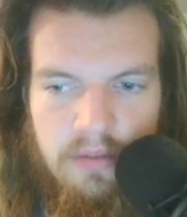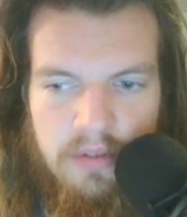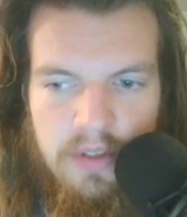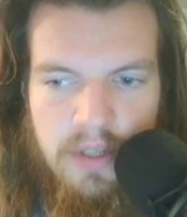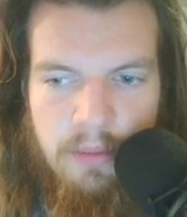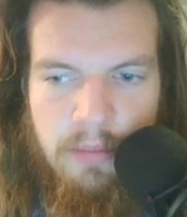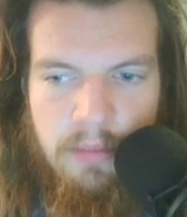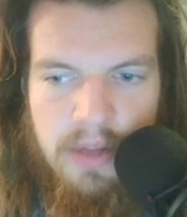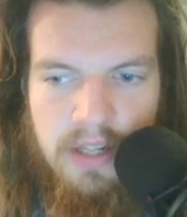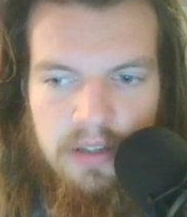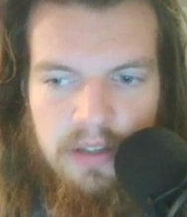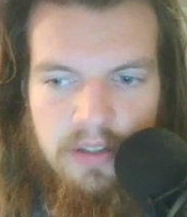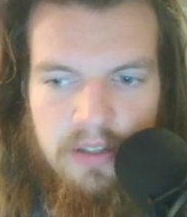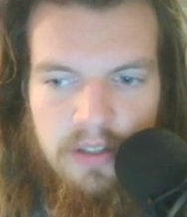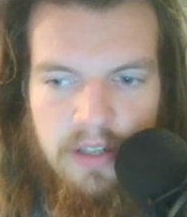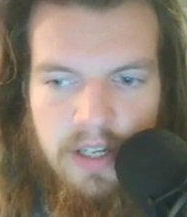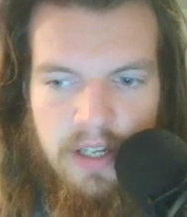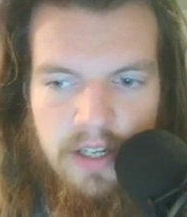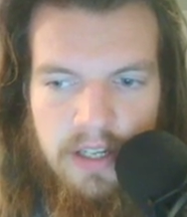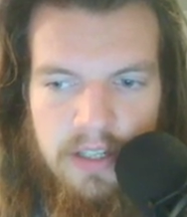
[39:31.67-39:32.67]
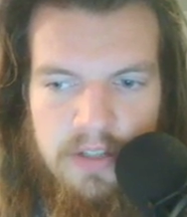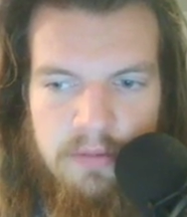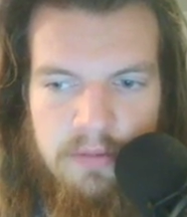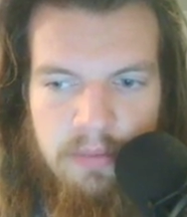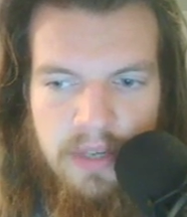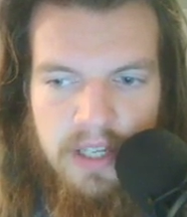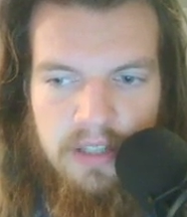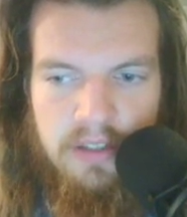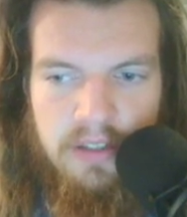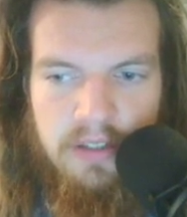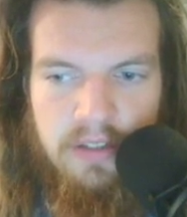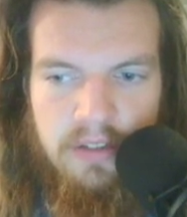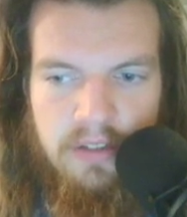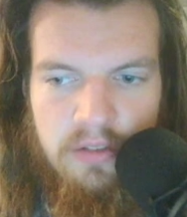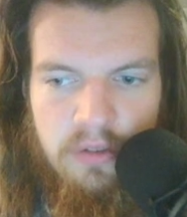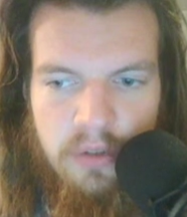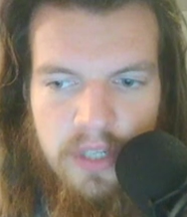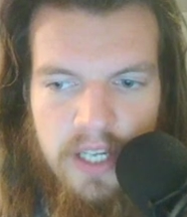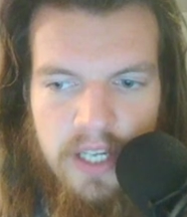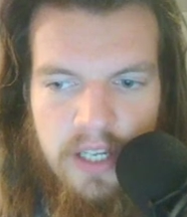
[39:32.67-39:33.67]
they melted and expanded
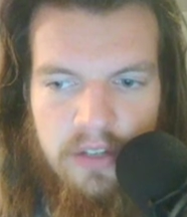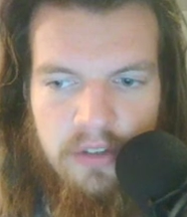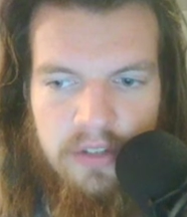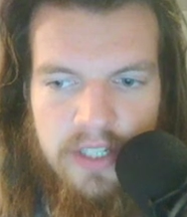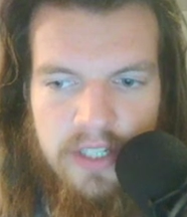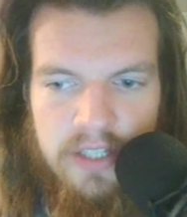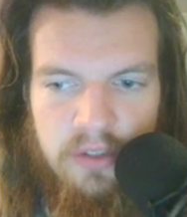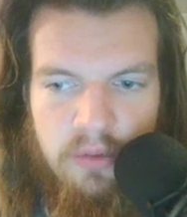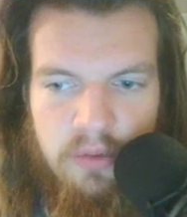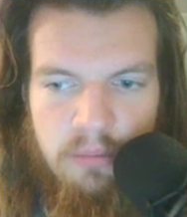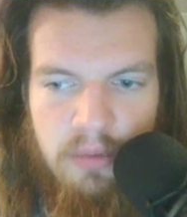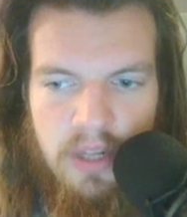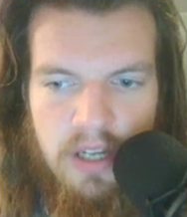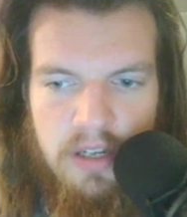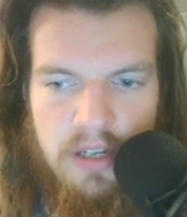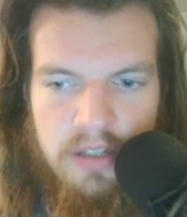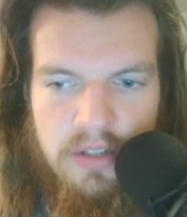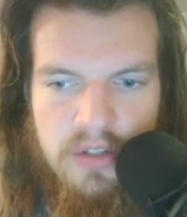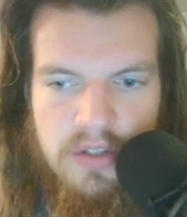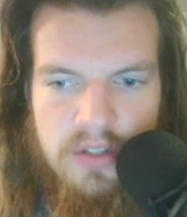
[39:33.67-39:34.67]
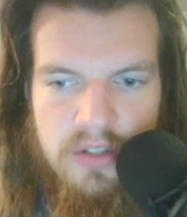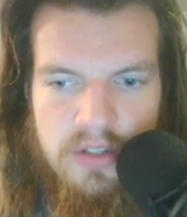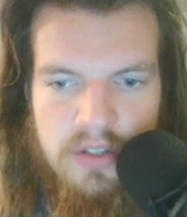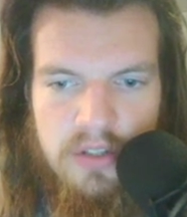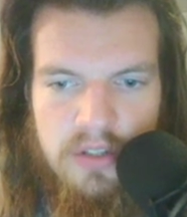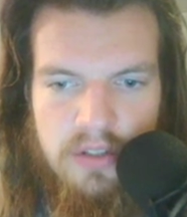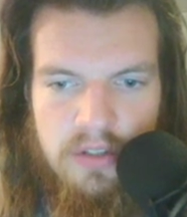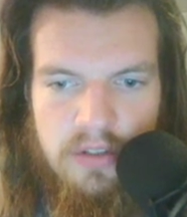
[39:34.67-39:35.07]
together into blocks.